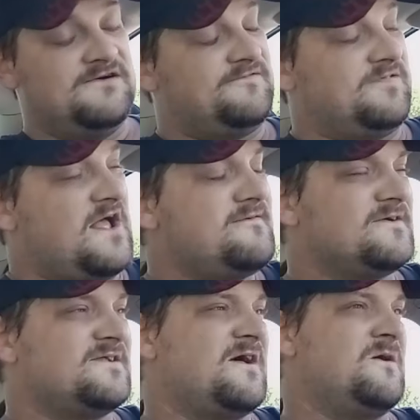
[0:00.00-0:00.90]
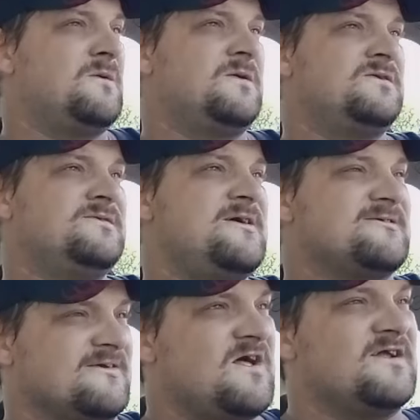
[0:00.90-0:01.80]
Flavor, though,
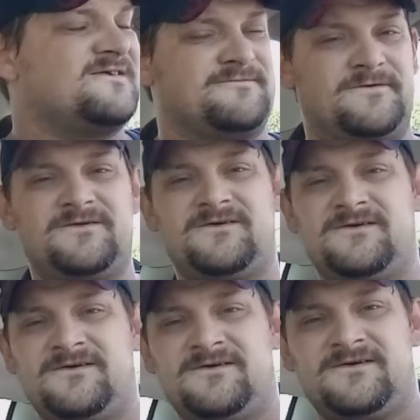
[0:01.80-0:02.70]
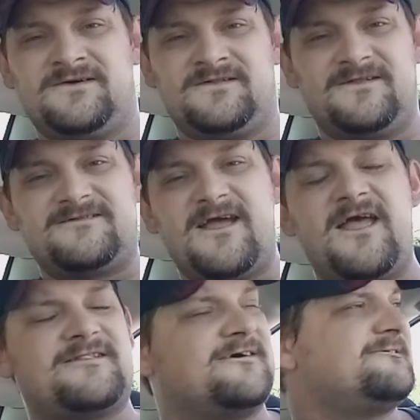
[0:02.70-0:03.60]
is a lot different.
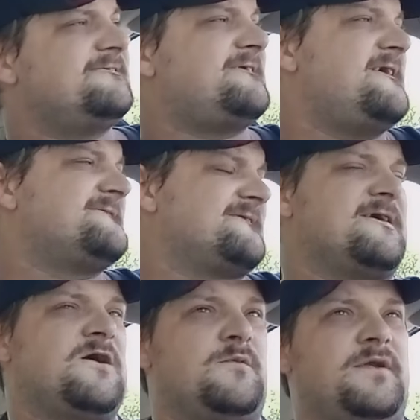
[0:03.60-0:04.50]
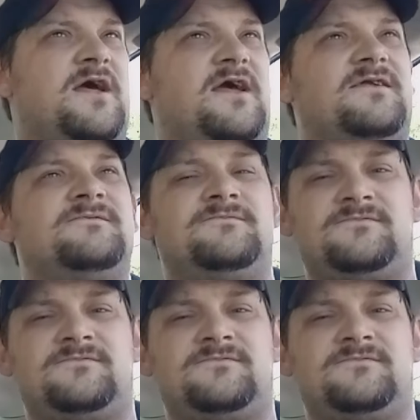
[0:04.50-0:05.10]
It doesn't taste like Copenhagen.